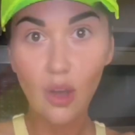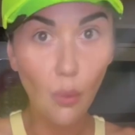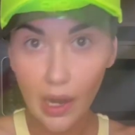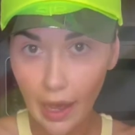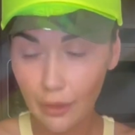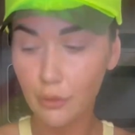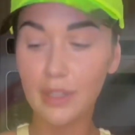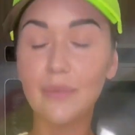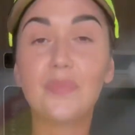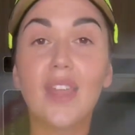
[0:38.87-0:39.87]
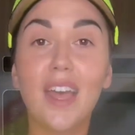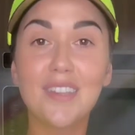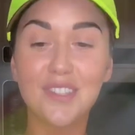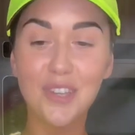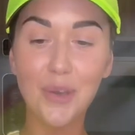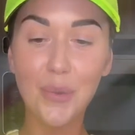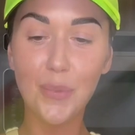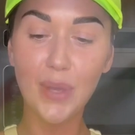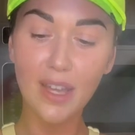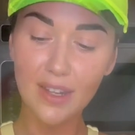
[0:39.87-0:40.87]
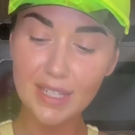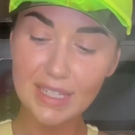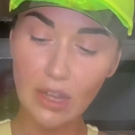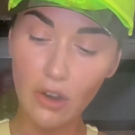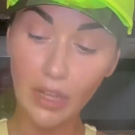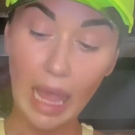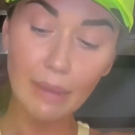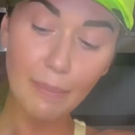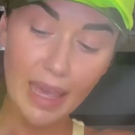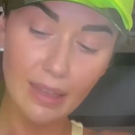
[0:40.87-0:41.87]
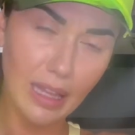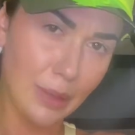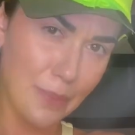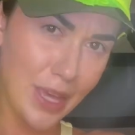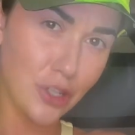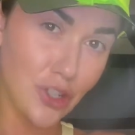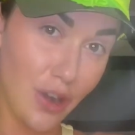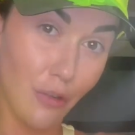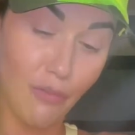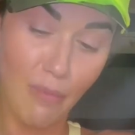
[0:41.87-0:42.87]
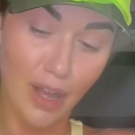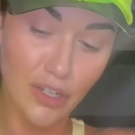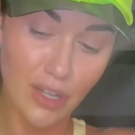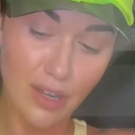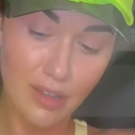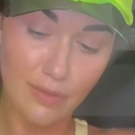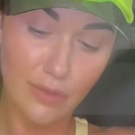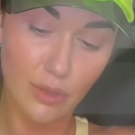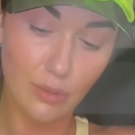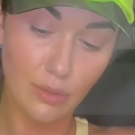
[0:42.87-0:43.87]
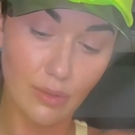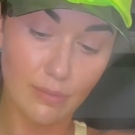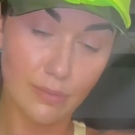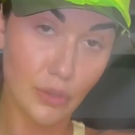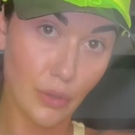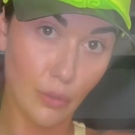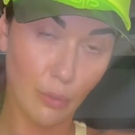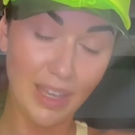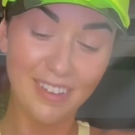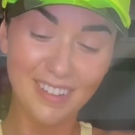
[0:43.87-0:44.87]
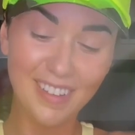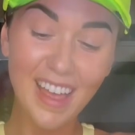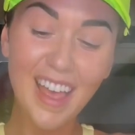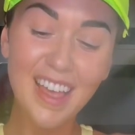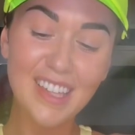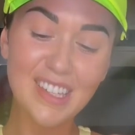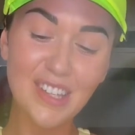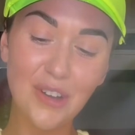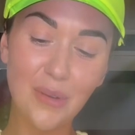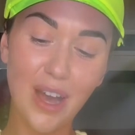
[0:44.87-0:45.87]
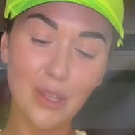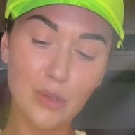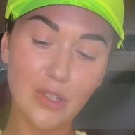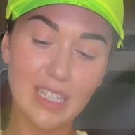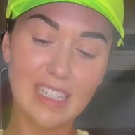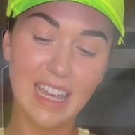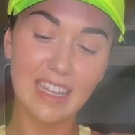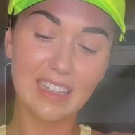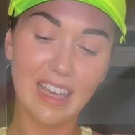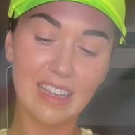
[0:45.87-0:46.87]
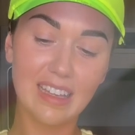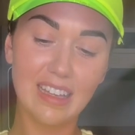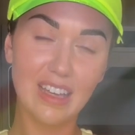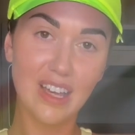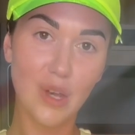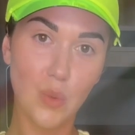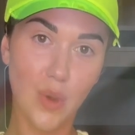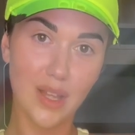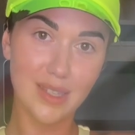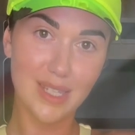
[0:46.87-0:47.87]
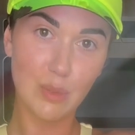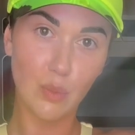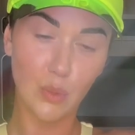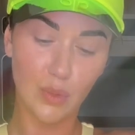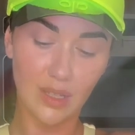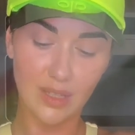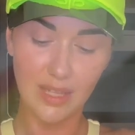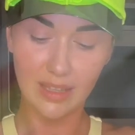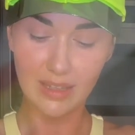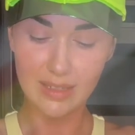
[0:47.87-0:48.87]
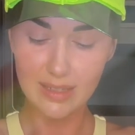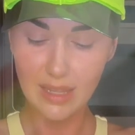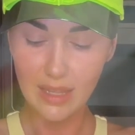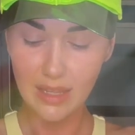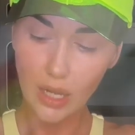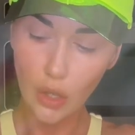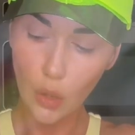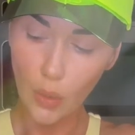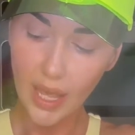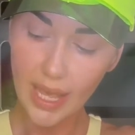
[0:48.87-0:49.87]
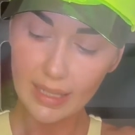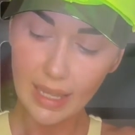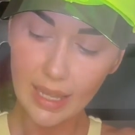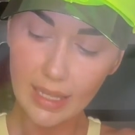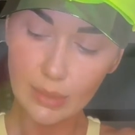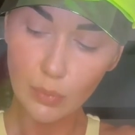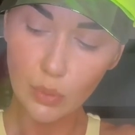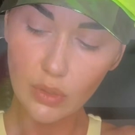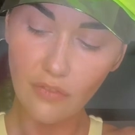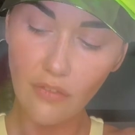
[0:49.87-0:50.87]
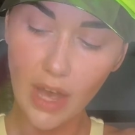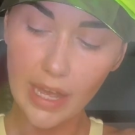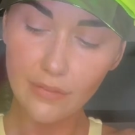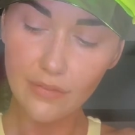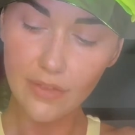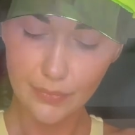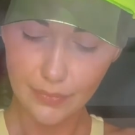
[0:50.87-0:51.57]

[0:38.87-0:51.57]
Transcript: 100. So we're gonna start. I make like big jar of matcha if you don't know me. So I usually take like 1 spoon like this. I'm gonna go ahead and put 5